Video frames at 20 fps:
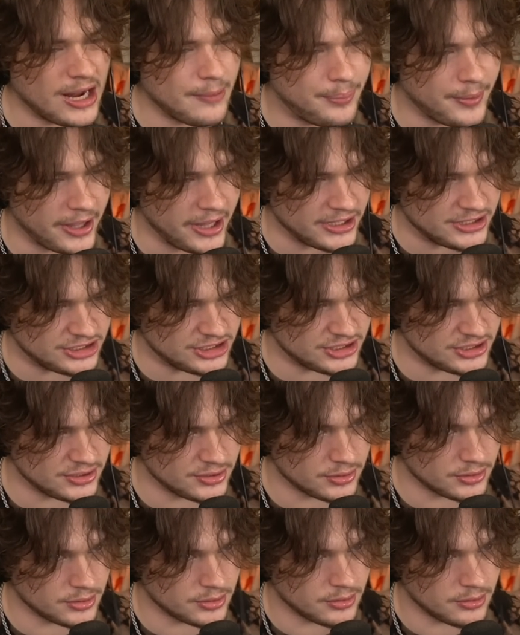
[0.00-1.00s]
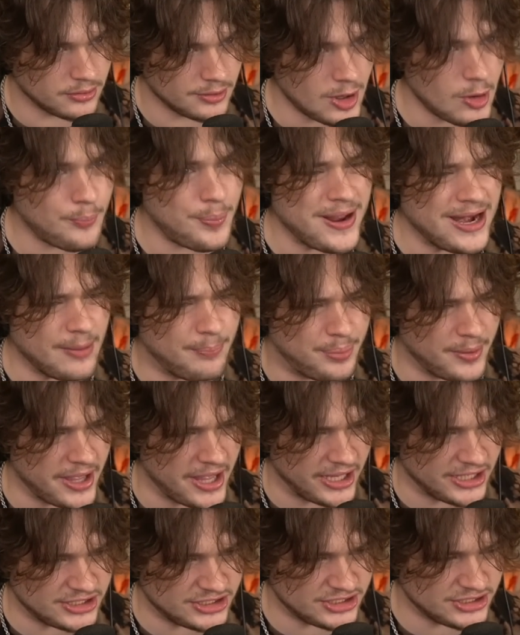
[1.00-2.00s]
a bitch. You been a
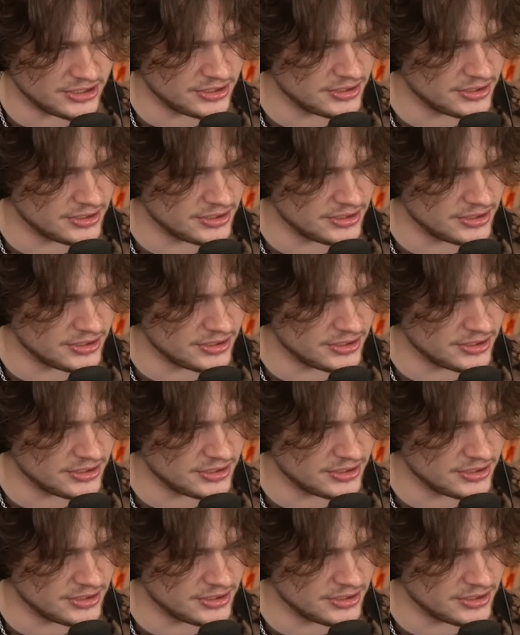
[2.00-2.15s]
bitch.